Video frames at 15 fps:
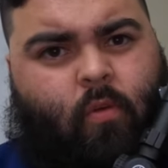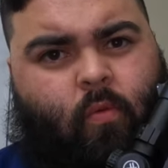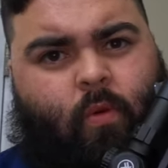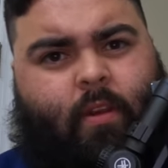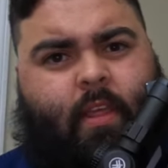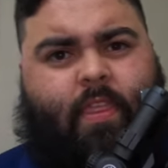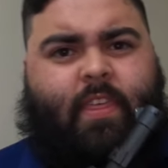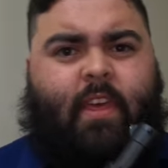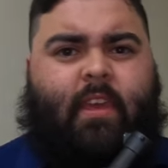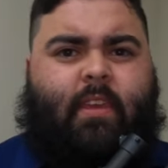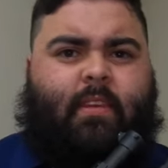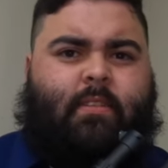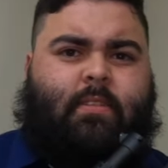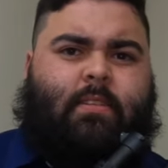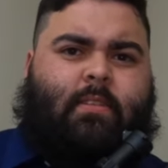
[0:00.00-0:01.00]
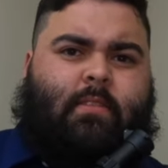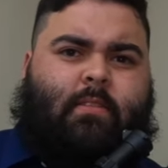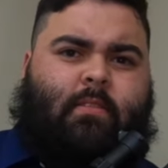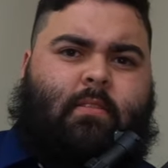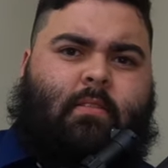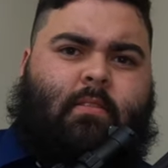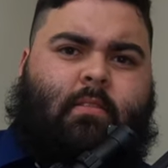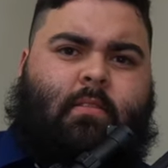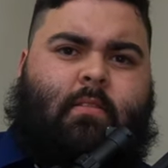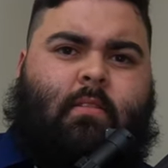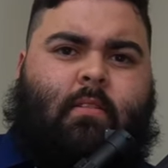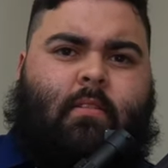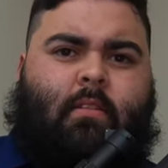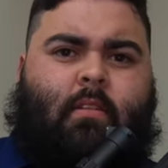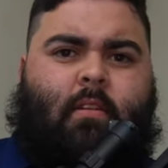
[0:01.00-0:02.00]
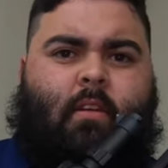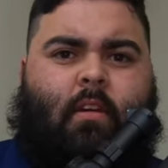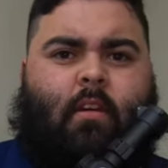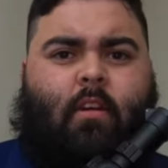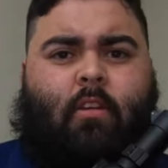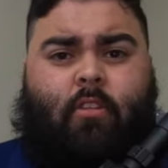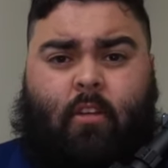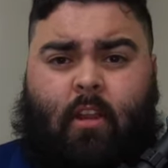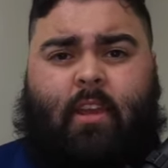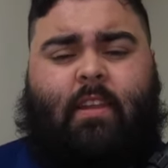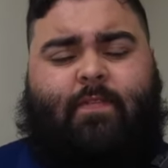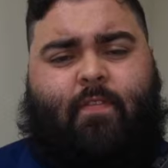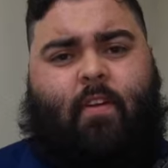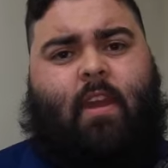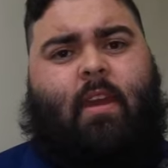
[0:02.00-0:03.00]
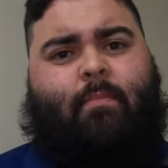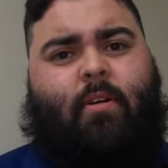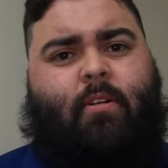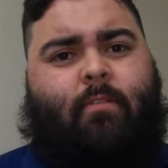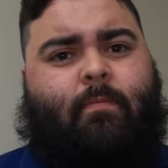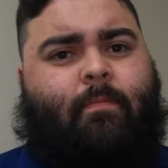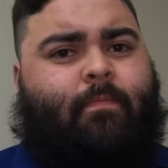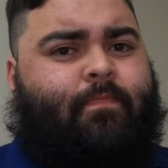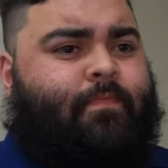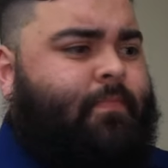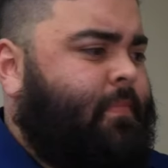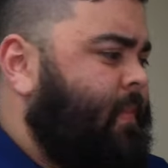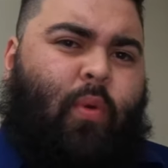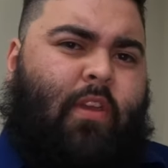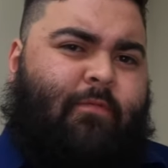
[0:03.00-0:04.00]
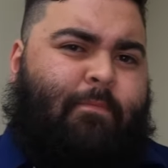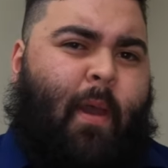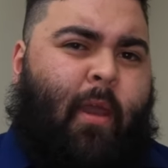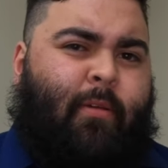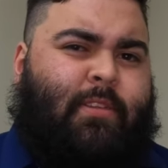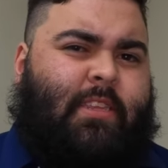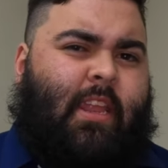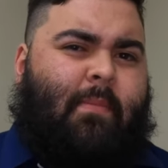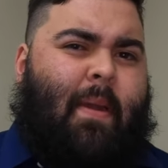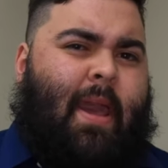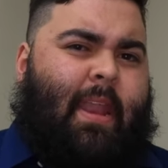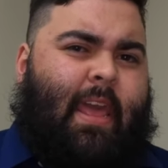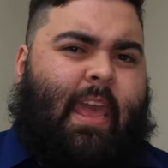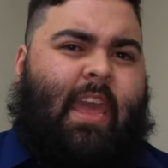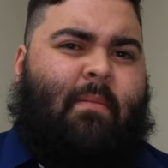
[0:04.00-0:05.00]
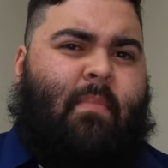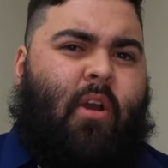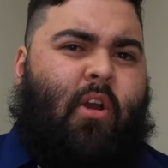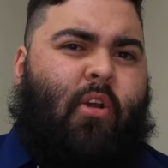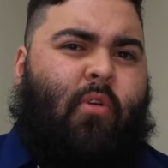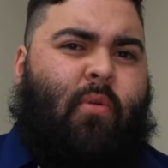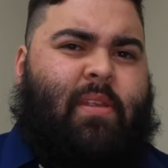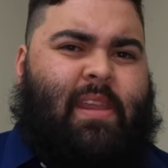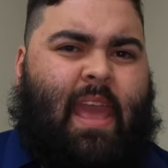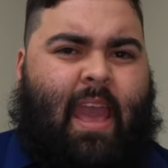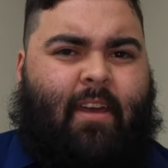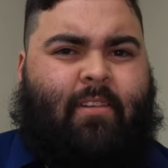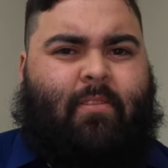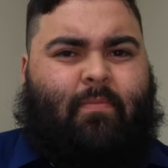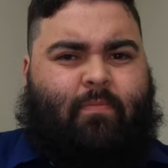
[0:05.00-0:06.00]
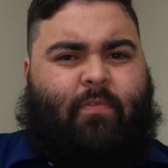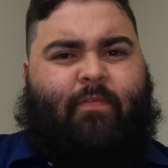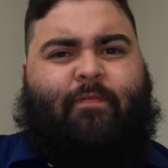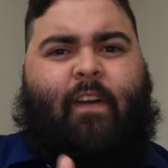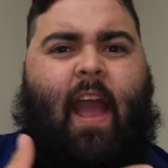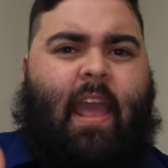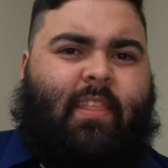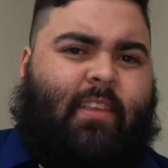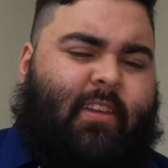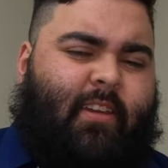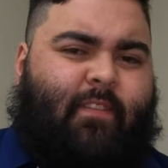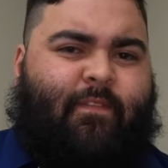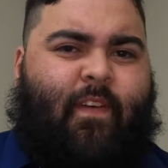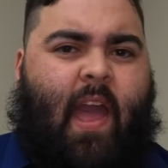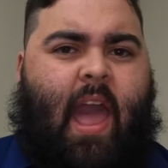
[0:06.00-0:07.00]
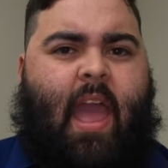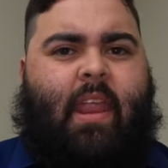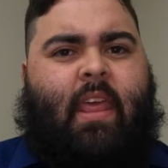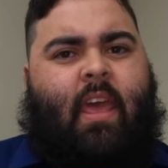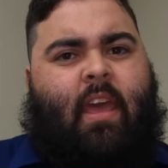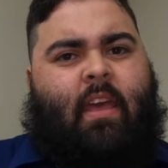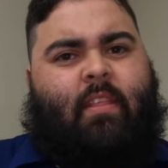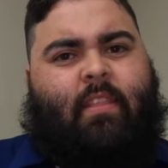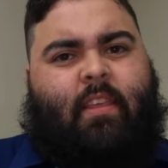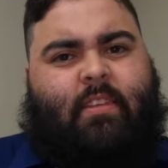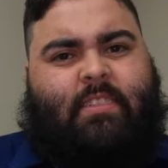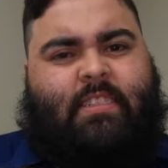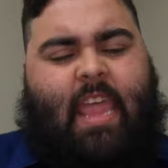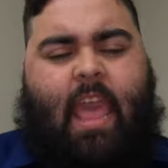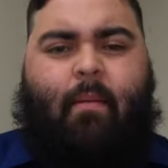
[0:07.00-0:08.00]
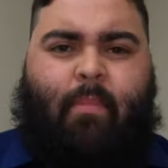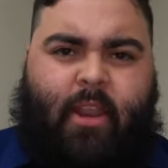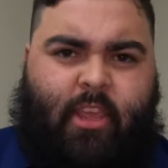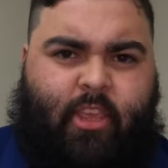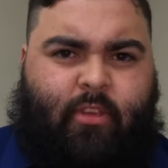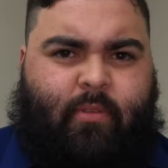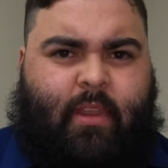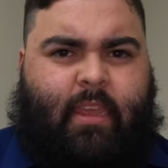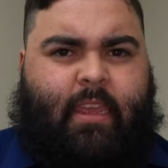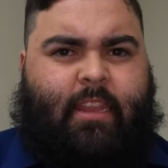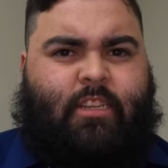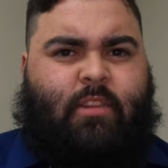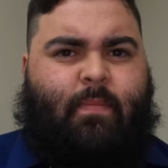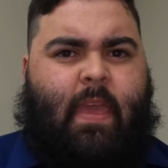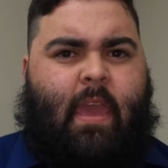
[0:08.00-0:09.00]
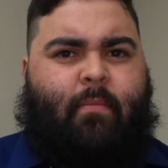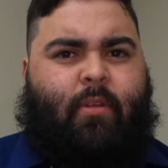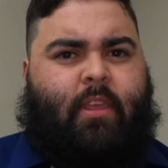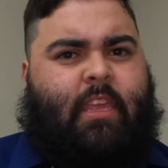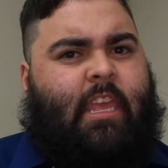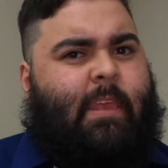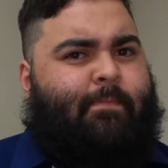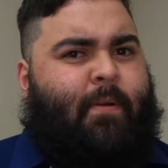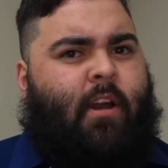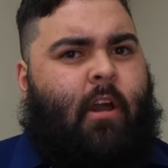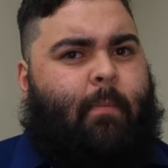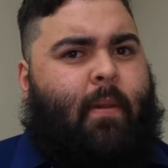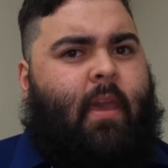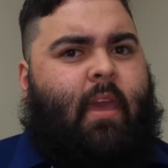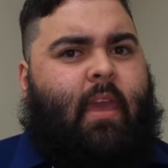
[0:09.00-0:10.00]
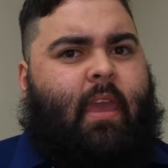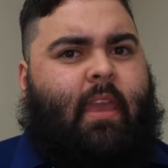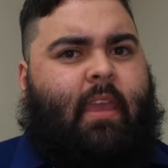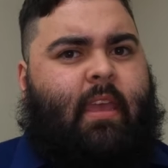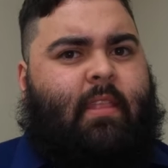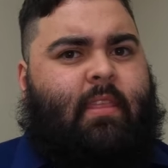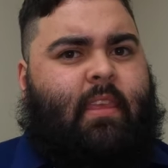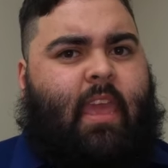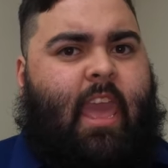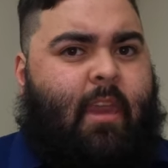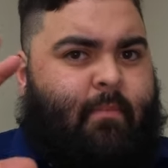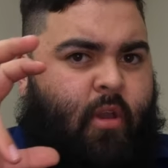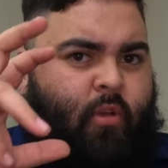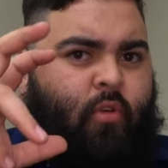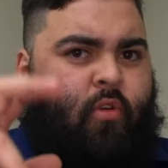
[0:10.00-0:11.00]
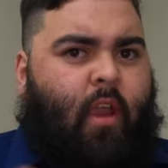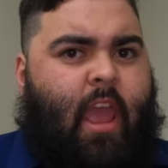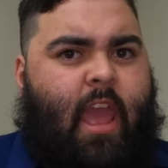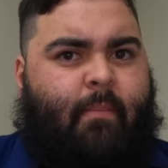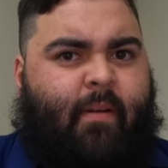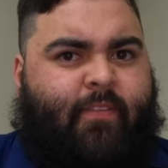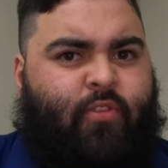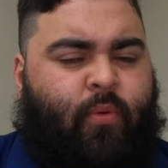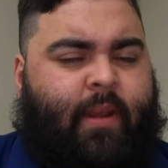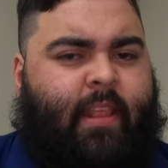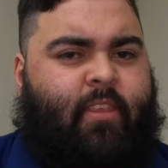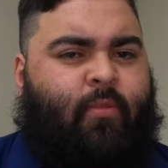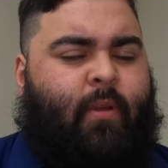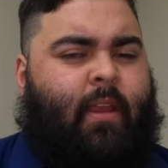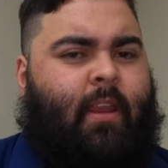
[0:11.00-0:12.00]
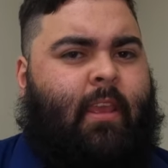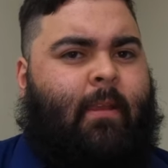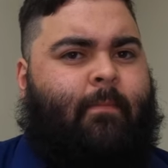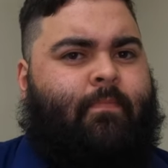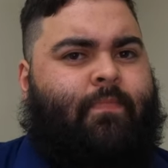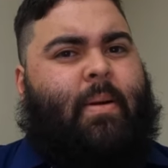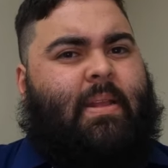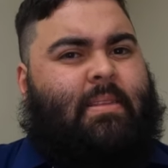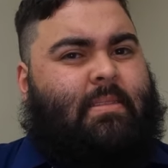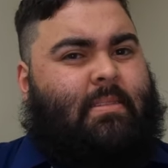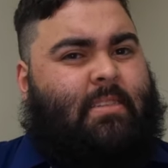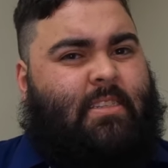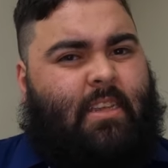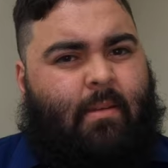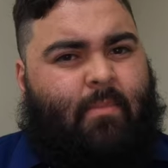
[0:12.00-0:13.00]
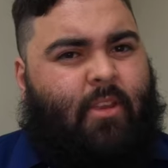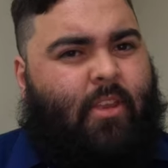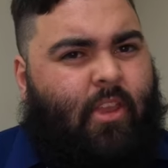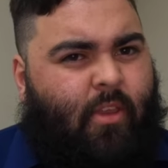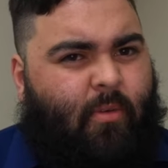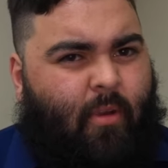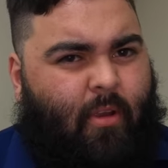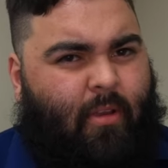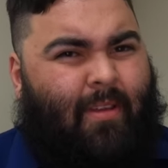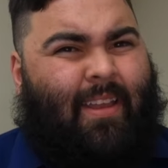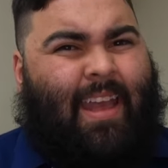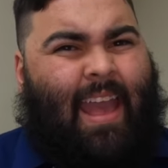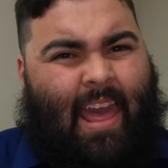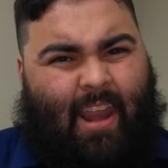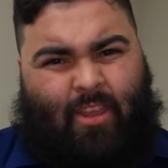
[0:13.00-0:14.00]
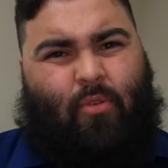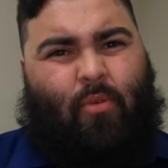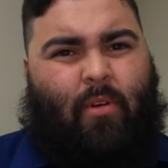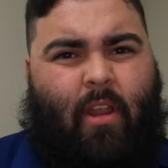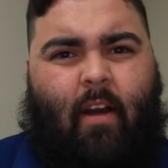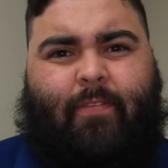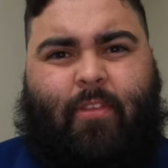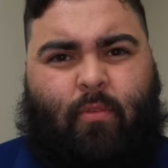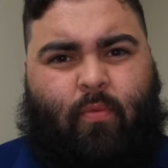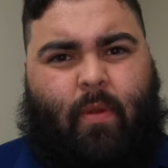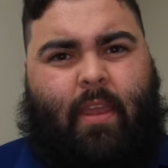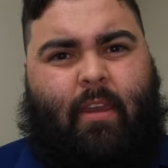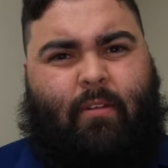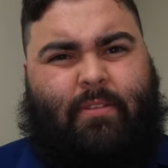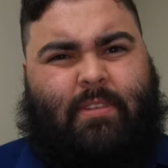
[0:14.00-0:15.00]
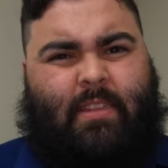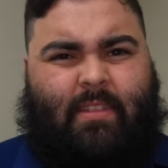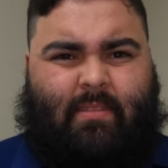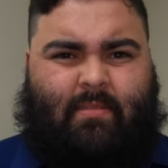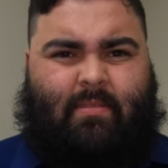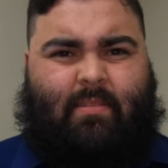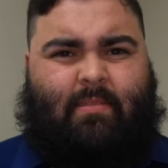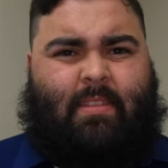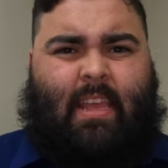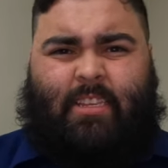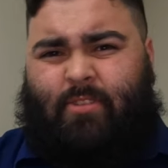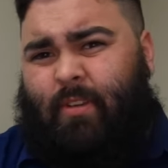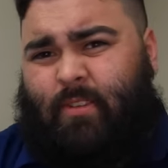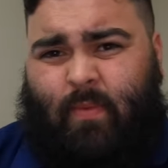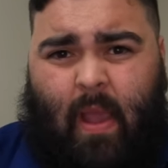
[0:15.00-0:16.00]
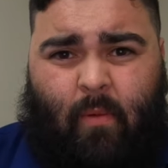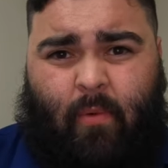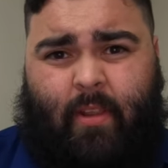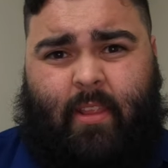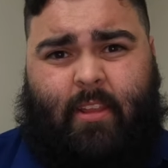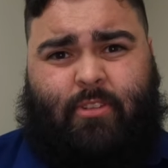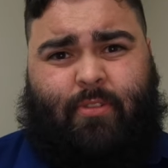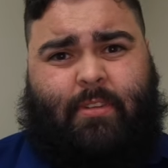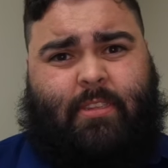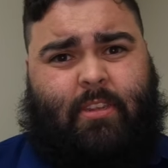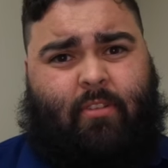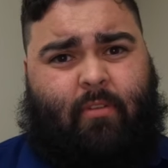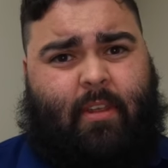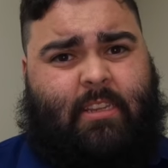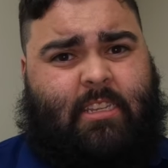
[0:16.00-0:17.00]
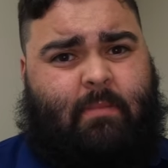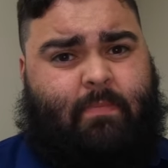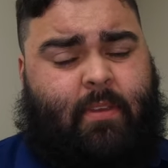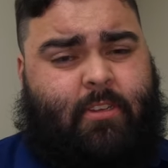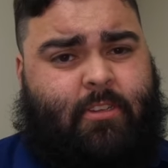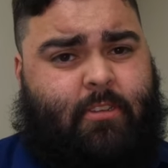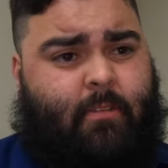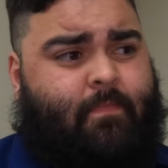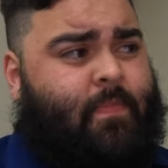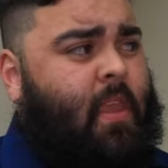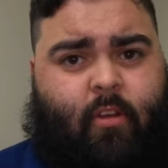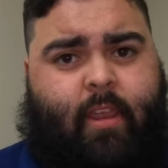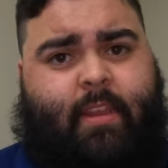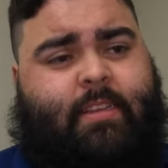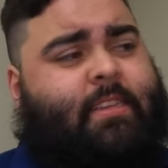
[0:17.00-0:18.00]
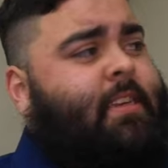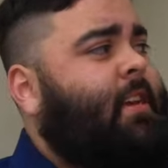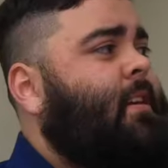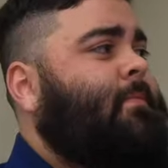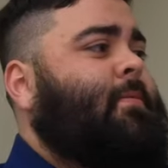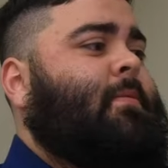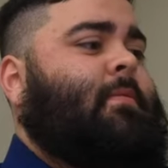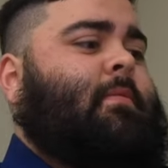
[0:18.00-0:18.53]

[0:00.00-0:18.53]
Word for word: one of these, you're looking for ammo. We've posted about ammo and how to fight the good fight, the stamina you need to be able to keep up in the ammo grab of 2020. But some of you are kind of going off the rails, and that's the reason why I wanted to address the green tip issue. Green tip.